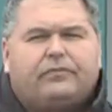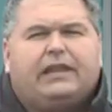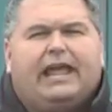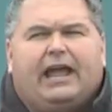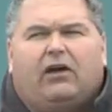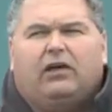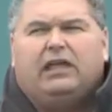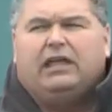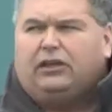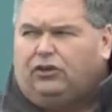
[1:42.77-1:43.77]
Now,
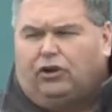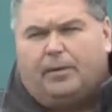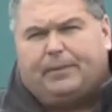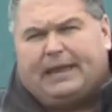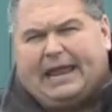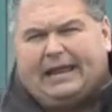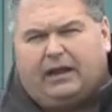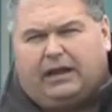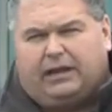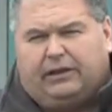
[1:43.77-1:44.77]
you're up in that
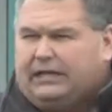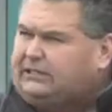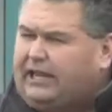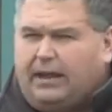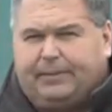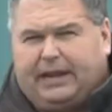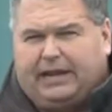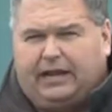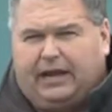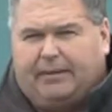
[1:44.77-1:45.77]
area, and I say up in
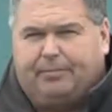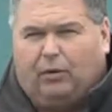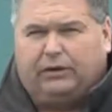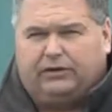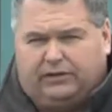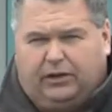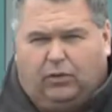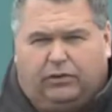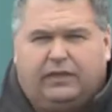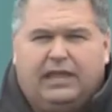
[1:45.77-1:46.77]
that area, I'm pointing to the
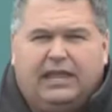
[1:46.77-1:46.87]
north.